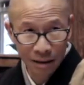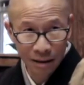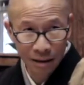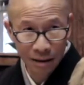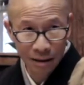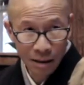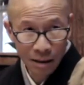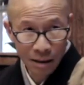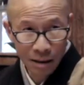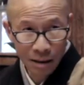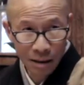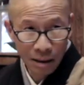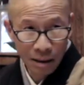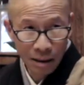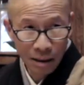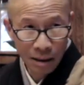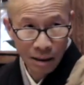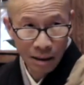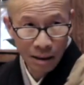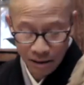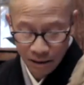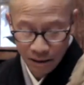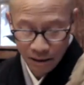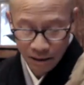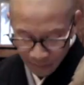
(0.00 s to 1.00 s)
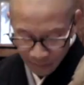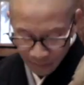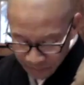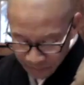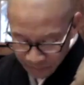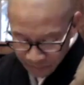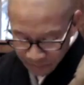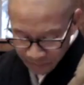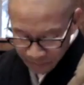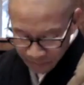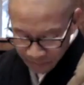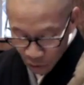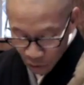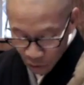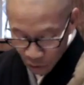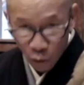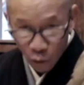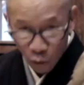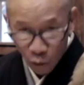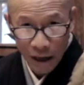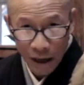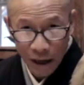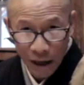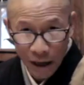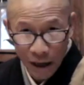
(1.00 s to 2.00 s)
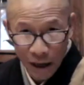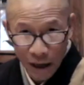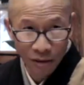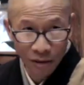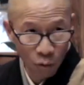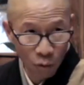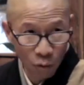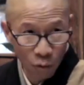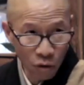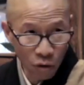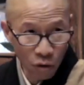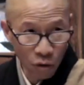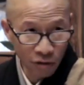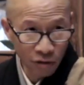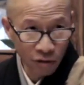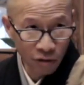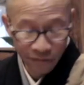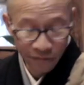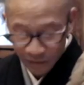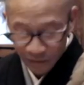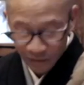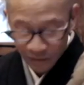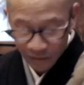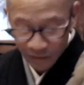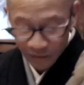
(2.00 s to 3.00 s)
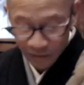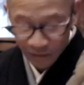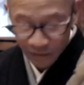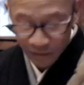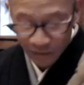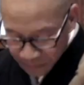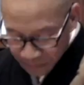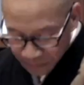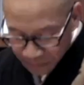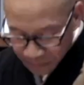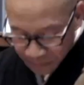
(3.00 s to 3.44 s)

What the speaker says: in the rain on the roof,